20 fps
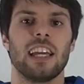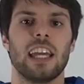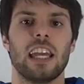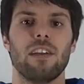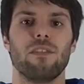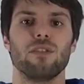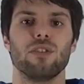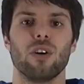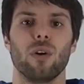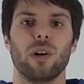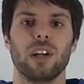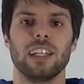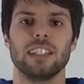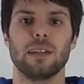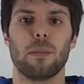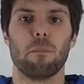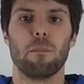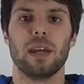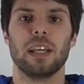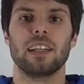even though it is
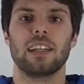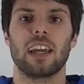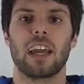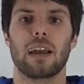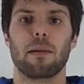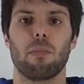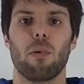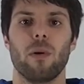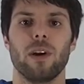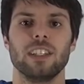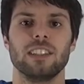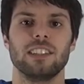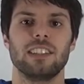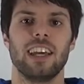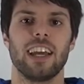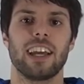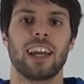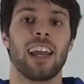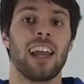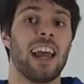a mid-kick point
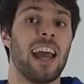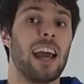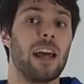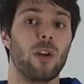stick.